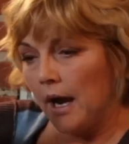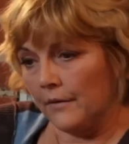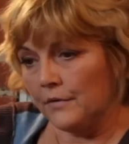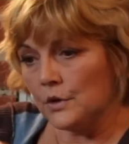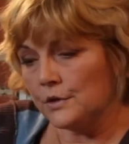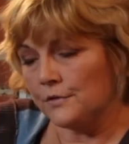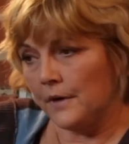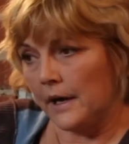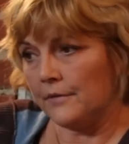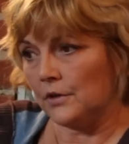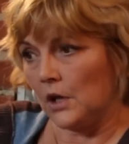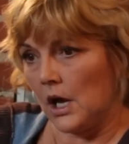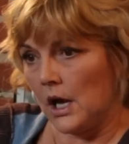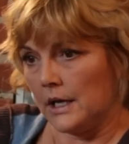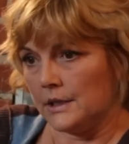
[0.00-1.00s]
you have those
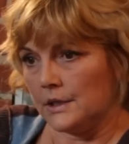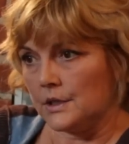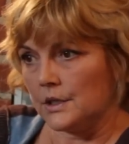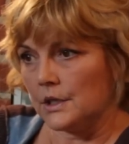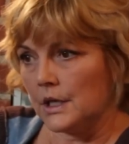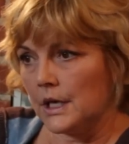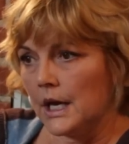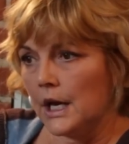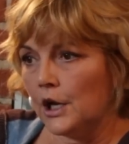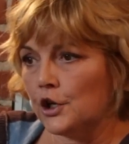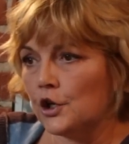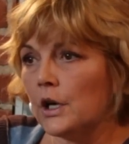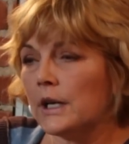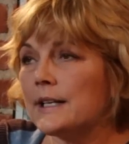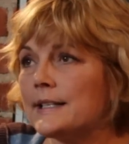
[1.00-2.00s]
5 lines,
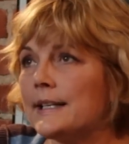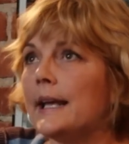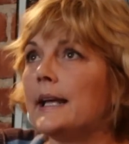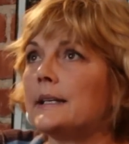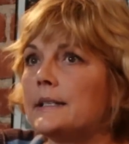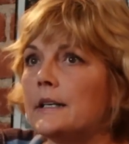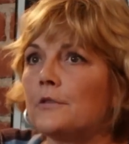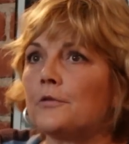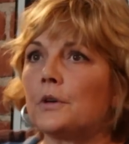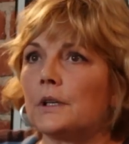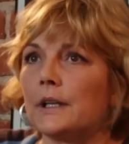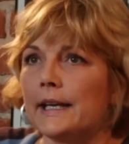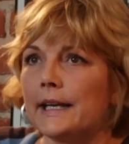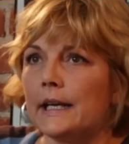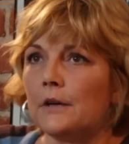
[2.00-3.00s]
you're going to say it
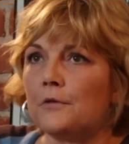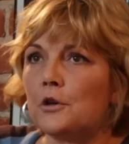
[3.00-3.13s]
differently